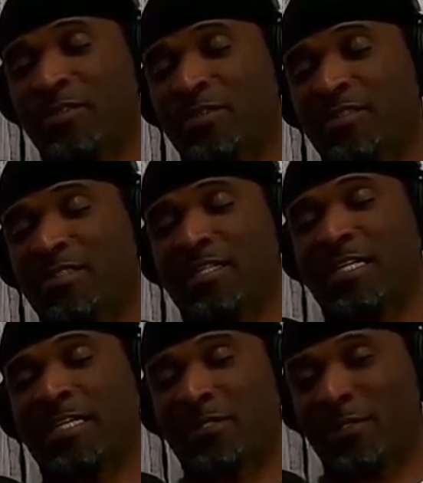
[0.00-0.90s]
You're not
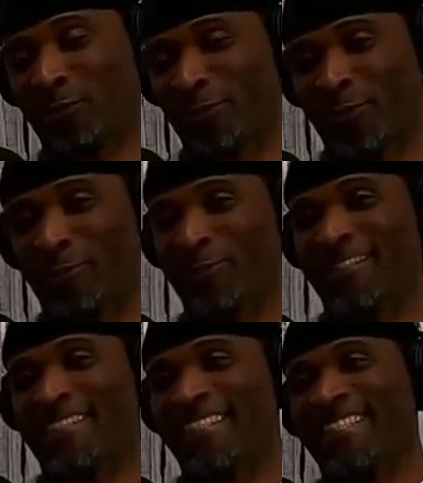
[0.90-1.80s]
like a literal goat.
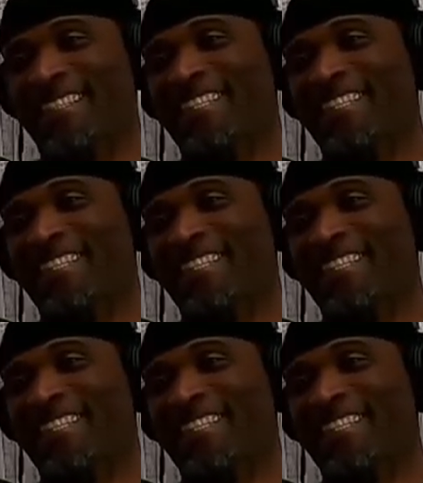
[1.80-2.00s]
Oh yeah.